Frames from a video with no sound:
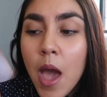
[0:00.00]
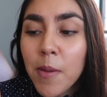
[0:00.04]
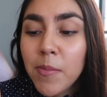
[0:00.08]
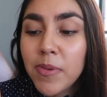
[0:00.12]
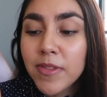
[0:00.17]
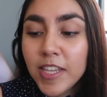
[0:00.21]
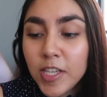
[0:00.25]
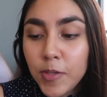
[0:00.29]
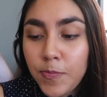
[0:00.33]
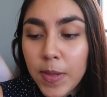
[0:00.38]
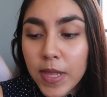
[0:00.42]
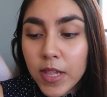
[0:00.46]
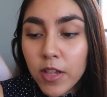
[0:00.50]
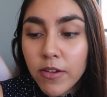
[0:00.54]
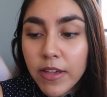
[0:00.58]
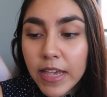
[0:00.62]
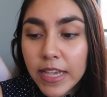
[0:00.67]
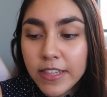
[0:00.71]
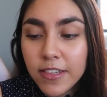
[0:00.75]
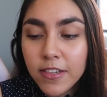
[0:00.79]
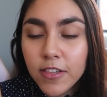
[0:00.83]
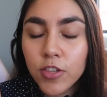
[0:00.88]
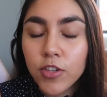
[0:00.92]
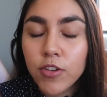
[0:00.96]
but these
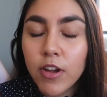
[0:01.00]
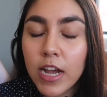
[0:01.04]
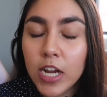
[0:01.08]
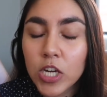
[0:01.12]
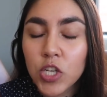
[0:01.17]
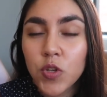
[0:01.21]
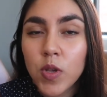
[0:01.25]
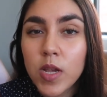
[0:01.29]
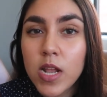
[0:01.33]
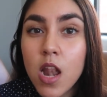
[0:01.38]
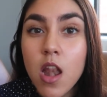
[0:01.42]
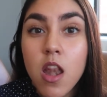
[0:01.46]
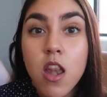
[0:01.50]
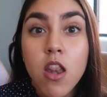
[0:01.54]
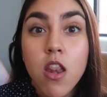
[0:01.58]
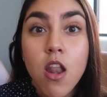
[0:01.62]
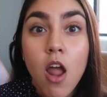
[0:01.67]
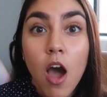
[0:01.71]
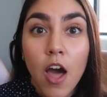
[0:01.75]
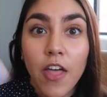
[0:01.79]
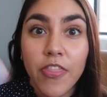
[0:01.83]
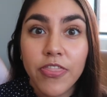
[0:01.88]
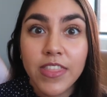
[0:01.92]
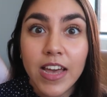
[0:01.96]
pillowcases are actually
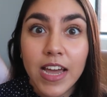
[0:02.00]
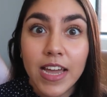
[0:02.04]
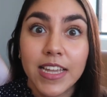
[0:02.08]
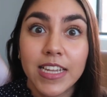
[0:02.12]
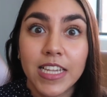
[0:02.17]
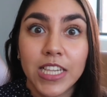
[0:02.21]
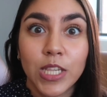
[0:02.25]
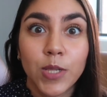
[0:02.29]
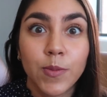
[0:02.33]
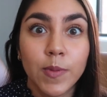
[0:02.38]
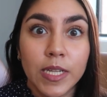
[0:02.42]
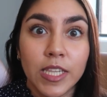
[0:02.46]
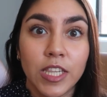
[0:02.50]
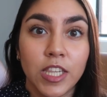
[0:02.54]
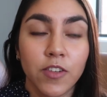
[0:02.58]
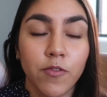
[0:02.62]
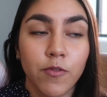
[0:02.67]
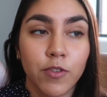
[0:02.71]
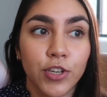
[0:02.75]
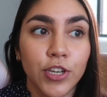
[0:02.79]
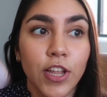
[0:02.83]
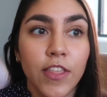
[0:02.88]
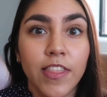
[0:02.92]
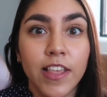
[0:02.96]
not that
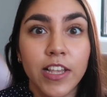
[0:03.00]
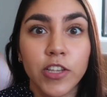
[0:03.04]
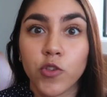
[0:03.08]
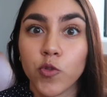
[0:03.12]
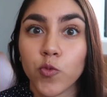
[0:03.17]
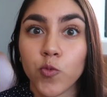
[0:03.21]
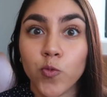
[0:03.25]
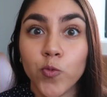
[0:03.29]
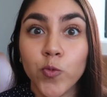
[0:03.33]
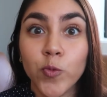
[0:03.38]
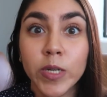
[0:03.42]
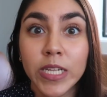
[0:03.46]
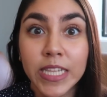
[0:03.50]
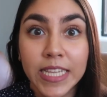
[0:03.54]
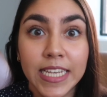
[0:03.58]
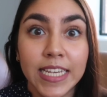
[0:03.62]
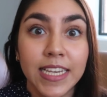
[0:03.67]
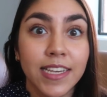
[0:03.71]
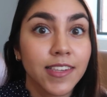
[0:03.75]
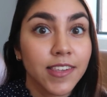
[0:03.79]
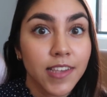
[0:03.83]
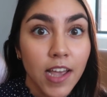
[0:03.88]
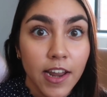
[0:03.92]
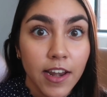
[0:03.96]
expensive, which I think is really
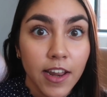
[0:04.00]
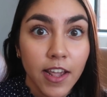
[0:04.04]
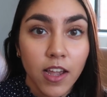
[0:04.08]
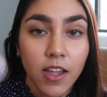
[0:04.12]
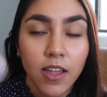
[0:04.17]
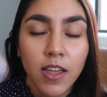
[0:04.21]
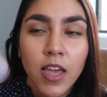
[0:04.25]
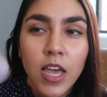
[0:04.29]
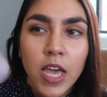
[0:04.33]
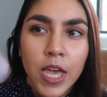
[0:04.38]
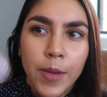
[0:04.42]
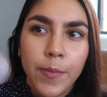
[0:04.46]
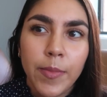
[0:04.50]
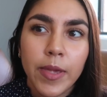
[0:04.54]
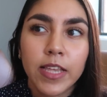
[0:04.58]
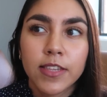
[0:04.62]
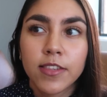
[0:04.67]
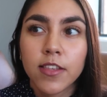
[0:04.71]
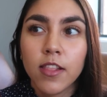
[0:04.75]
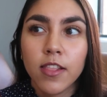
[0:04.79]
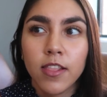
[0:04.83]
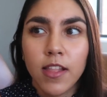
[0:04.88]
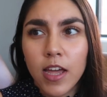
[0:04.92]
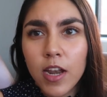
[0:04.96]
exciting
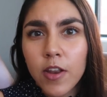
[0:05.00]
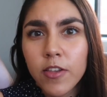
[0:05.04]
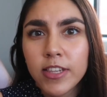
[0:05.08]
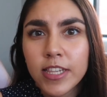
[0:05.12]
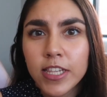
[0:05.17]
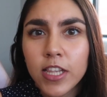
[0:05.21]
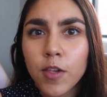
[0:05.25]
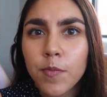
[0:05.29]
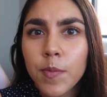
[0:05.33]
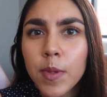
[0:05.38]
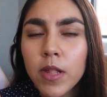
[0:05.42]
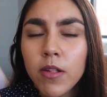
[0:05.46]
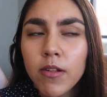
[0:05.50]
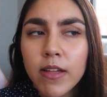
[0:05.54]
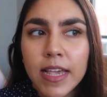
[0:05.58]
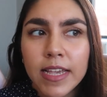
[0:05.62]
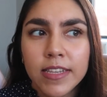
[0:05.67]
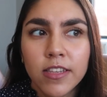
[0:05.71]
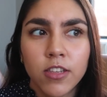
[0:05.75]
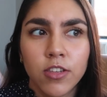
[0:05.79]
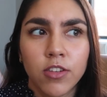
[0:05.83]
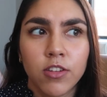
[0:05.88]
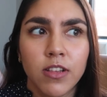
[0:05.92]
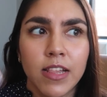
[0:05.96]
because a lot of silk
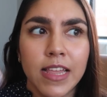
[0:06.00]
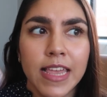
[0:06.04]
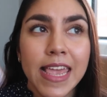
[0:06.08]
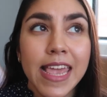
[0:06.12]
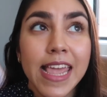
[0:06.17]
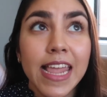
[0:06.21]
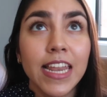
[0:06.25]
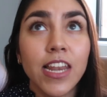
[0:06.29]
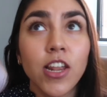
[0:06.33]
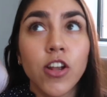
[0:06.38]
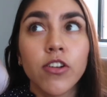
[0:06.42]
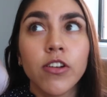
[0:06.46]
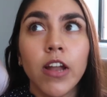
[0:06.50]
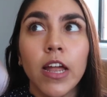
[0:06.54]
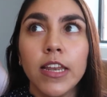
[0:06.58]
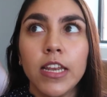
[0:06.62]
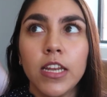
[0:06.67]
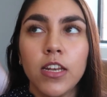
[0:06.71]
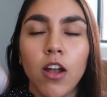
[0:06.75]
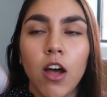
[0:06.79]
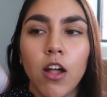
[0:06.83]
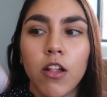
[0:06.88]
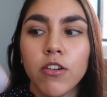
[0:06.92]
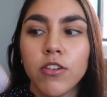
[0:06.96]
pillowcases are like $80 or
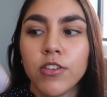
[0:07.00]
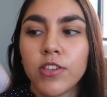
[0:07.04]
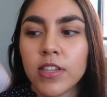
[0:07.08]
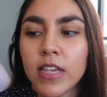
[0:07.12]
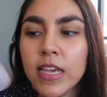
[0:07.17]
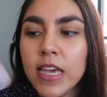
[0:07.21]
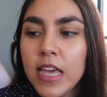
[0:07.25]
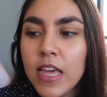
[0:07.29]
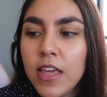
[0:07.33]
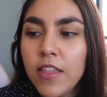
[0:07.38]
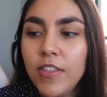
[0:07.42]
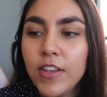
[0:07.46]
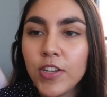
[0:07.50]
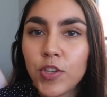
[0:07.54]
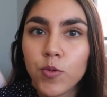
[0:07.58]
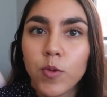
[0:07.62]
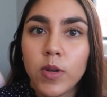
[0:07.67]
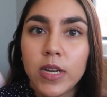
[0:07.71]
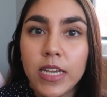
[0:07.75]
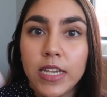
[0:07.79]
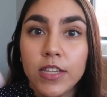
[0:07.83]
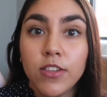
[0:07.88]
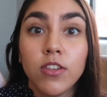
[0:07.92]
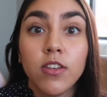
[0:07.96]
$90. This
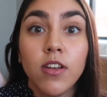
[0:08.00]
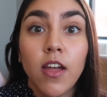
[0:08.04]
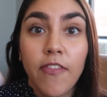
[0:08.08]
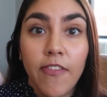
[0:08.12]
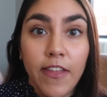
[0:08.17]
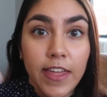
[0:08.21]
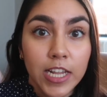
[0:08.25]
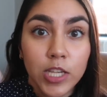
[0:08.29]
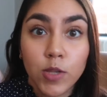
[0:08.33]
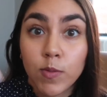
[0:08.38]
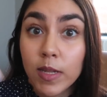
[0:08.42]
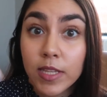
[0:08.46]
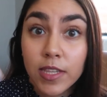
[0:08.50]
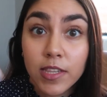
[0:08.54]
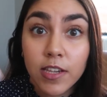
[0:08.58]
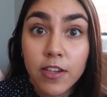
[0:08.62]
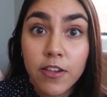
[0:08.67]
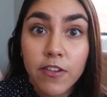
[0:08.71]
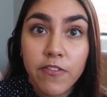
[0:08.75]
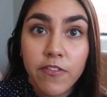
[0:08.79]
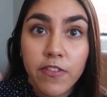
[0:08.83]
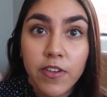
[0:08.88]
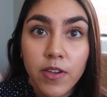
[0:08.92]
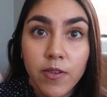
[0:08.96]
one is not that
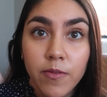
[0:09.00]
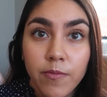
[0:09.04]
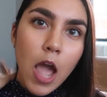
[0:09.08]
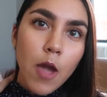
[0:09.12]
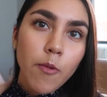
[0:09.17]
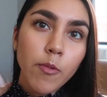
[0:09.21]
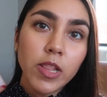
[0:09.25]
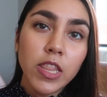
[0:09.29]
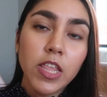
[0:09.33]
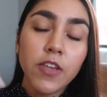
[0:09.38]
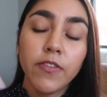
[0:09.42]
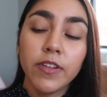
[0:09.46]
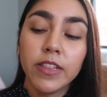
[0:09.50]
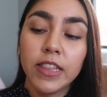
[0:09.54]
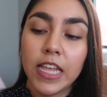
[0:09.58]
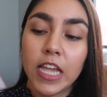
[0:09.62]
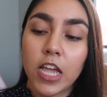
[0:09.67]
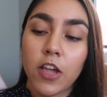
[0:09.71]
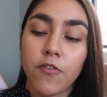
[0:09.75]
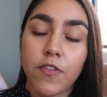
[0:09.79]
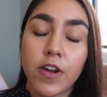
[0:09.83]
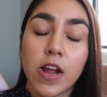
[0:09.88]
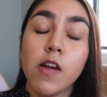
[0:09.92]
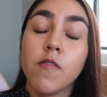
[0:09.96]
expensive. I will leave a
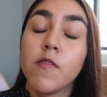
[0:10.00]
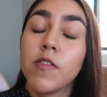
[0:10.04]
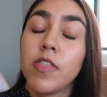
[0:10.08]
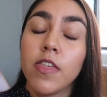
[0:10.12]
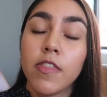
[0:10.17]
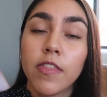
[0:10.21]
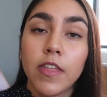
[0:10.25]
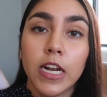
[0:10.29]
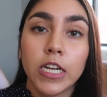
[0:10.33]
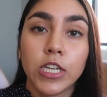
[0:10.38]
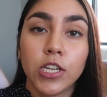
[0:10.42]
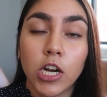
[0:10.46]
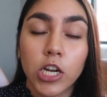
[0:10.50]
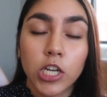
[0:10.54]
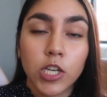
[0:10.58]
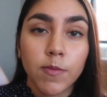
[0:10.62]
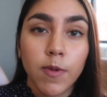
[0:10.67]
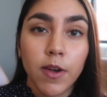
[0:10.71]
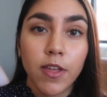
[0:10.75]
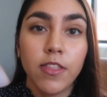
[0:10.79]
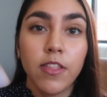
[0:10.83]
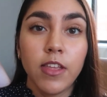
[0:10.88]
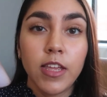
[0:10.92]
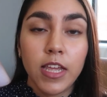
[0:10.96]
link for everything that I talked
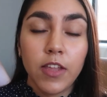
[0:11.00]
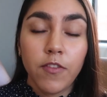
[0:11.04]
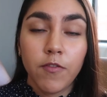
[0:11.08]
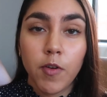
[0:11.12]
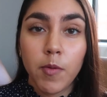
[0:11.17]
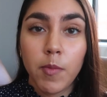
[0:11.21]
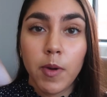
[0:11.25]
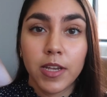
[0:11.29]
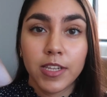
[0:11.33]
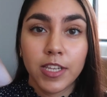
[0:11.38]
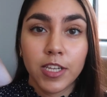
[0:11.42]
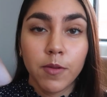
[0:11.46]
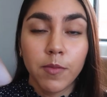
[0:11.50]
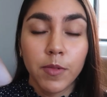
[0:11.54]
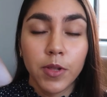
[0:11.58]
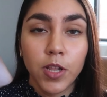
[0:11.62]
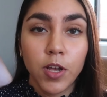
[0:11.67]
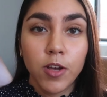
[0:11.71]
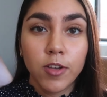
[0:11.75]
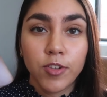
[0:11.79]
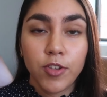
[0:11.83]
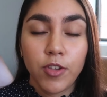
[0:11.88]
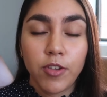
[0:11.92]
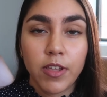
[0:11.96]
about in the info box down
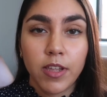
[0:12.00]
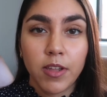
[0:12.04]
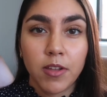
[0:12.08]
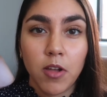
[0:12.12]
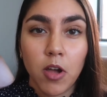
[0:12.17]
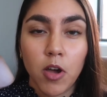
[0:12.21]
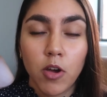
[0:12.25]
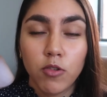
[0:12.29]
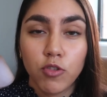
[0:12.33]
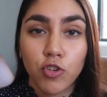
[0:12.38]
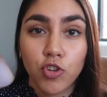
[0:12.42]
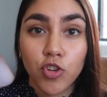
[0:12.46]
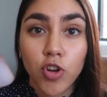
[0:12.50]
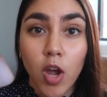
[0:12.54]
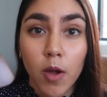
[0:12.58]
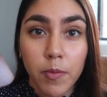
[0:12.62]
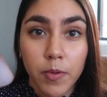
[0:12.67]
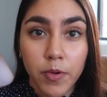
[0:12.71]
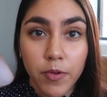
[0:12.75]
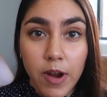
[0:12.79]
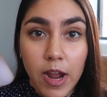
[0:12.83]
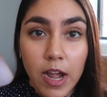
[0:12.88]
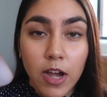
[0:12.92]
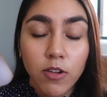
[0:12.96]
below so you can go
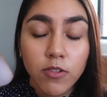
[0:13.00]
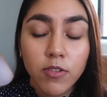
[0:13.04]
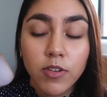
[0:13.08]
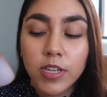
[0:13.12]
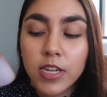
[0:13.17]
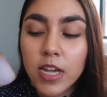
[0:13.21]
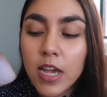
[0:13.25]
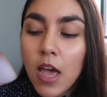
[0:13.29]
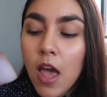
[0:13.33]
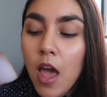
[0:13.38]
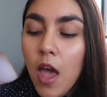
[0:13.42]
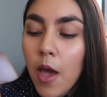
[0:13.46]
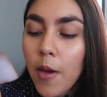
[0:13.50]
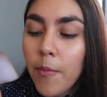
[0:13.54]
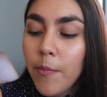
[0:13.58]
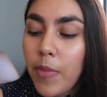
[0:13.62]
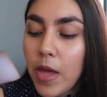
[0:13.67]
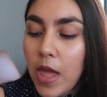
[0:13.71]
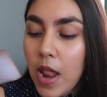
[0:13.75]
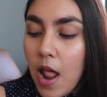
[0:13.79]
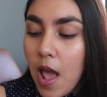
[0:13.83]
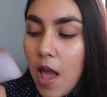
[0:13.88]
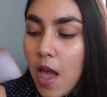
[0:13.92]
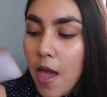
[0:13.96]
shop around.
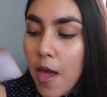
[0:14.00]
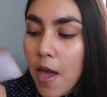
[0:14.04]
But